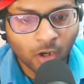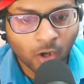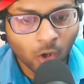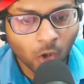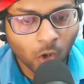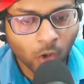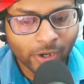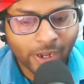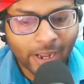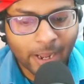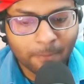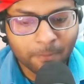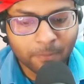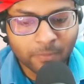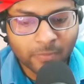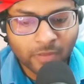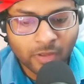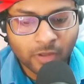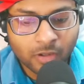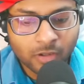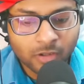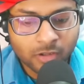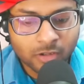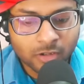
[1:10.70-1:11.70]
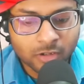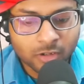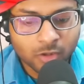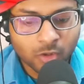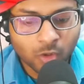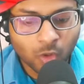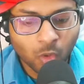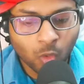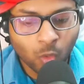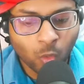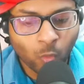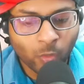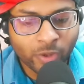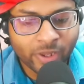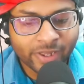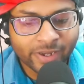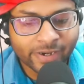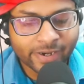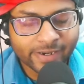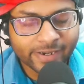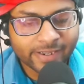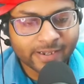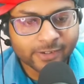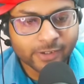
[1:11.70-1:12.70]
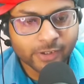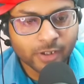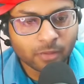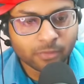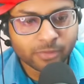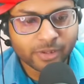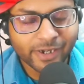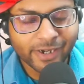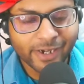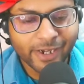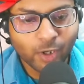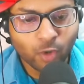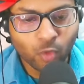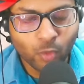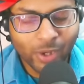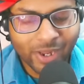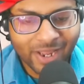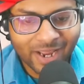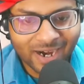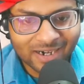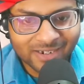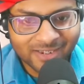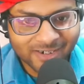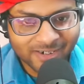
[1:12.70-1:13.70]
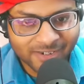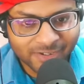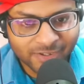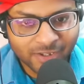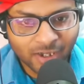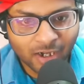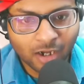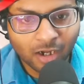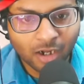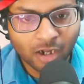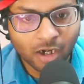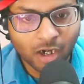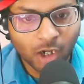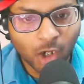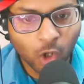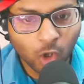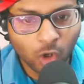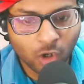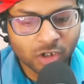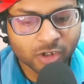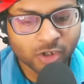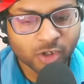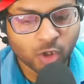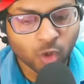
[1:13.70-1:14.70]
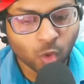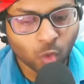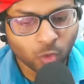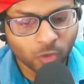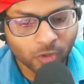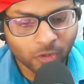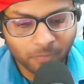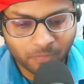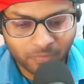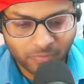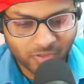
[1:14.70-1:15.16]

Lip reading: Okay, so we are getting something new here, that is the lost loot.